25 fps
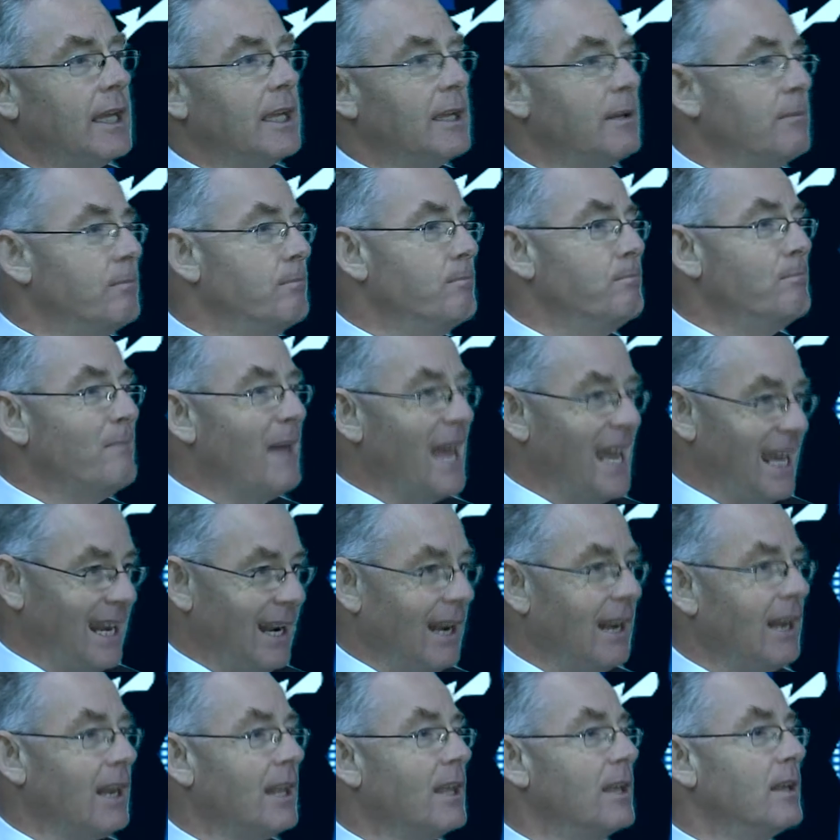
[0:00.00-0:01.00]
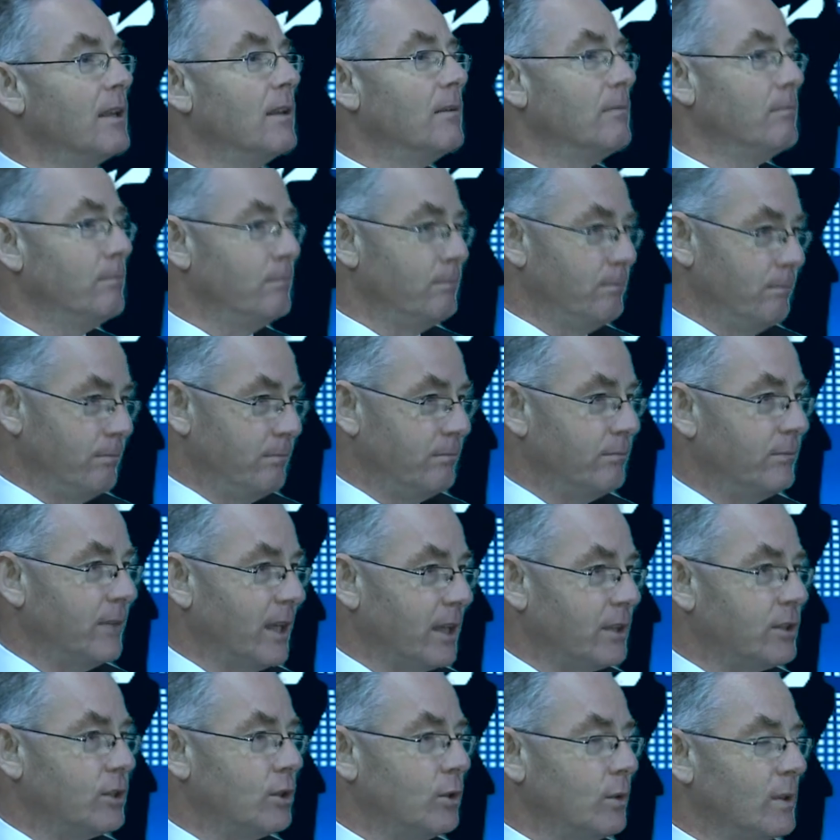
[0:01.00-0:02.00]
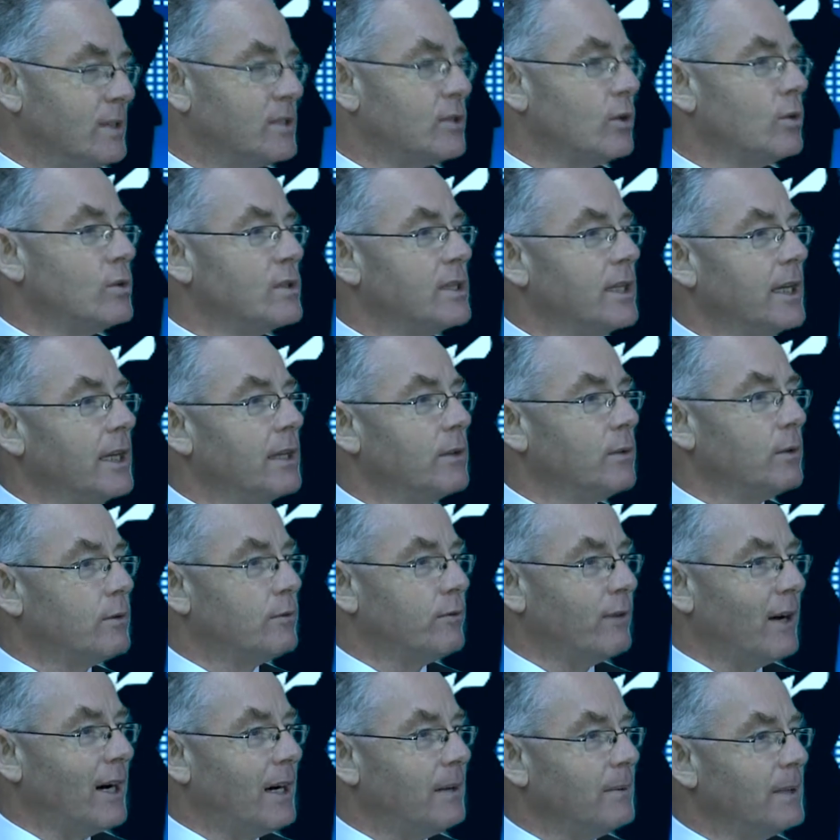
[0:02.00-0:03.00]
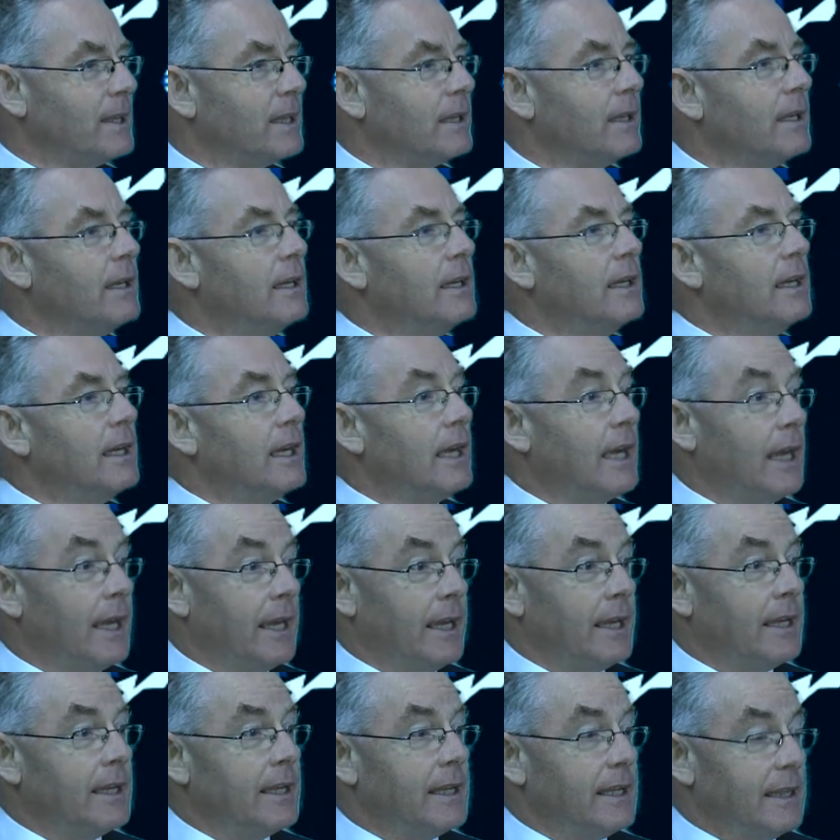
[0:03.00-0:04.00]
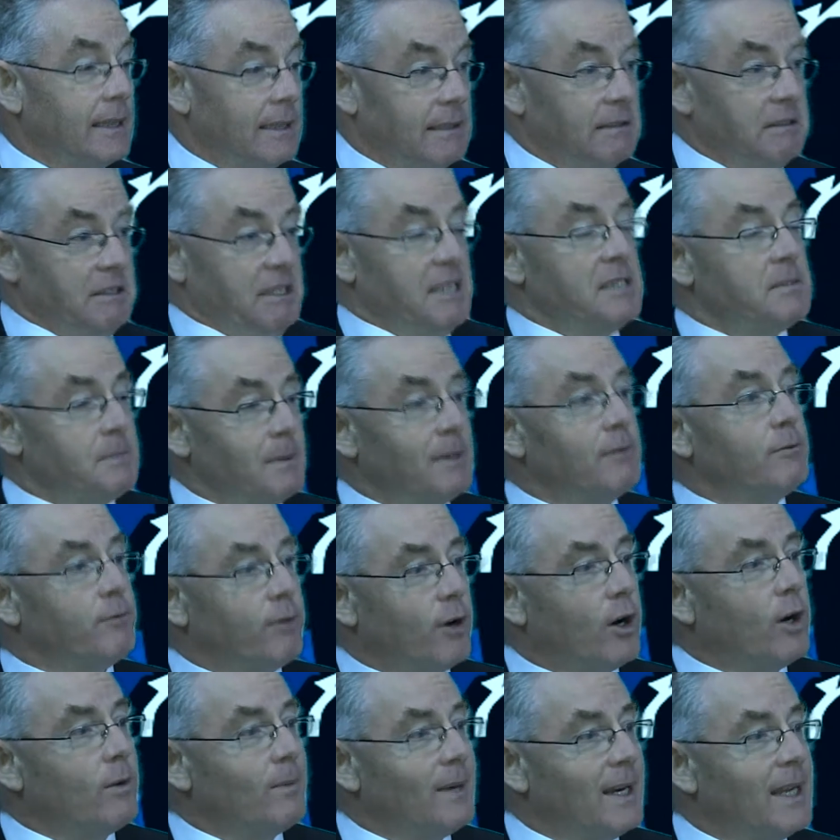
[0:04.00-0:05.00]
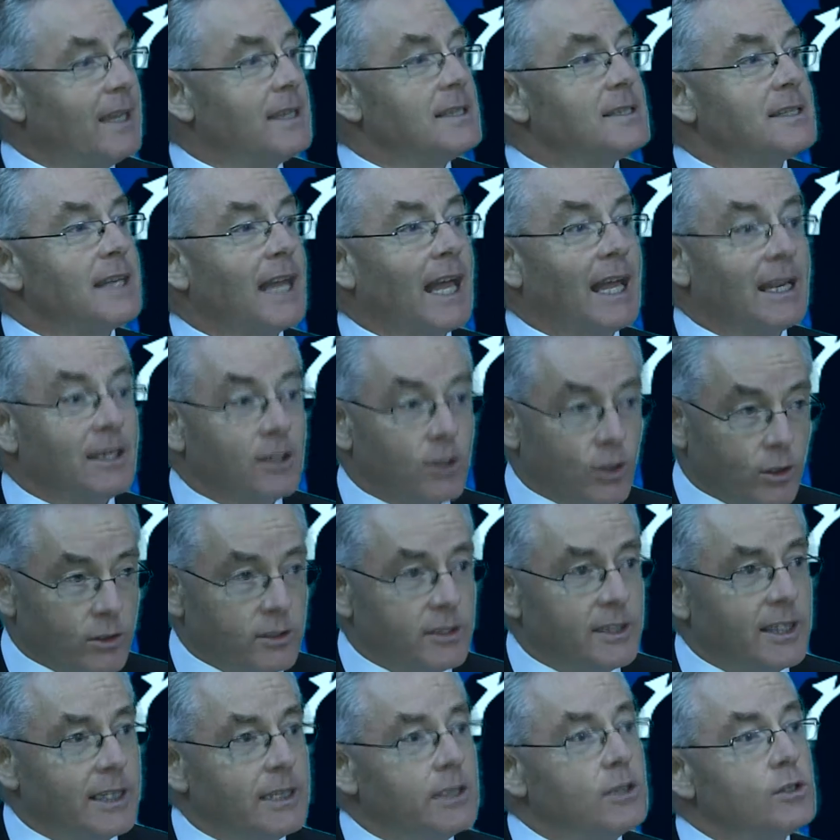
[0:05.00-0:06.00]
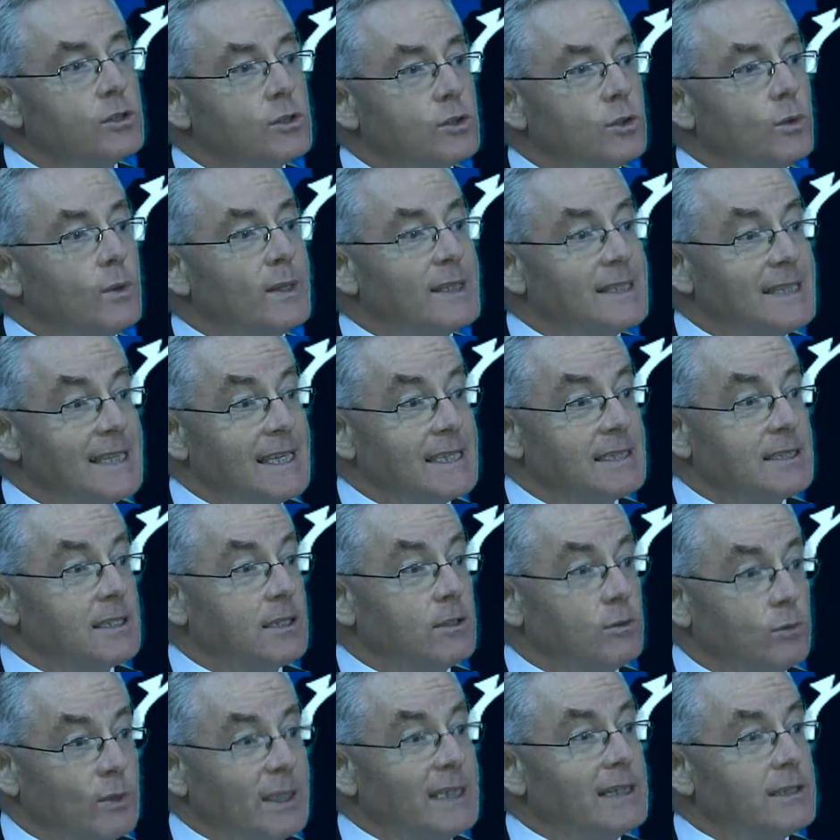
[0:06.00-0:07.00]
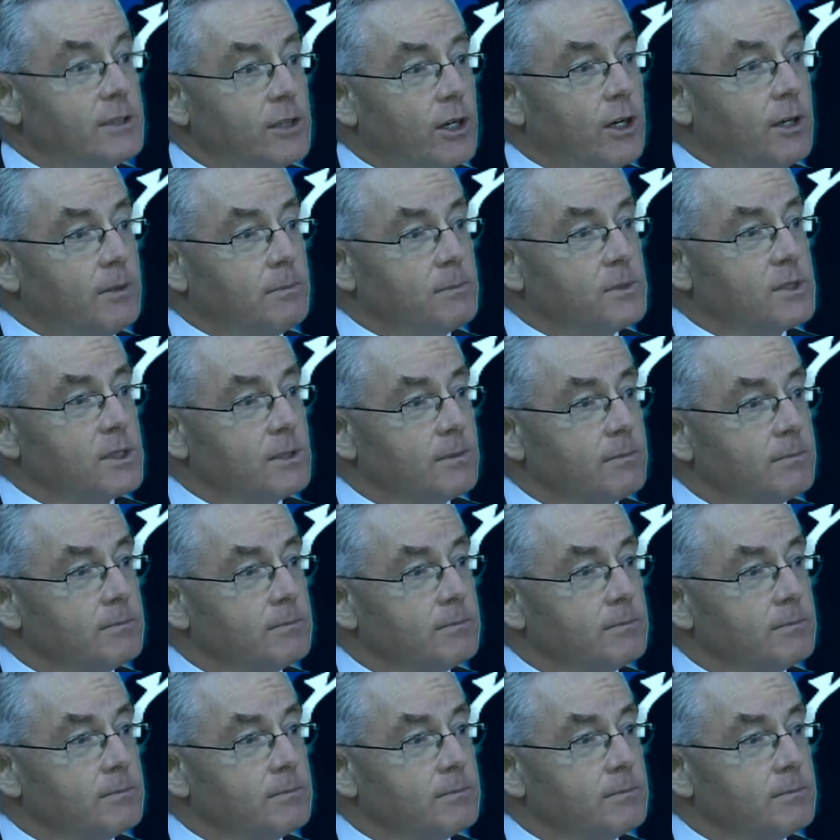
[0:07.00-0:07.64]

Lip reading: metal that you associate with farming is being formalised and continues to exist in real terms.